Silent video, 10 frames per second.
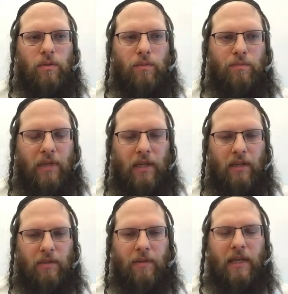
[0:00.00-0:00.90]

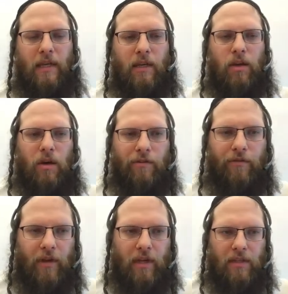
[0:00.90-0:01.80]
being the beginning
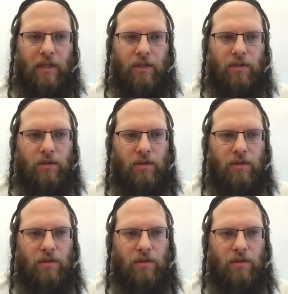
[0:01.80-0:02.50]
of a section.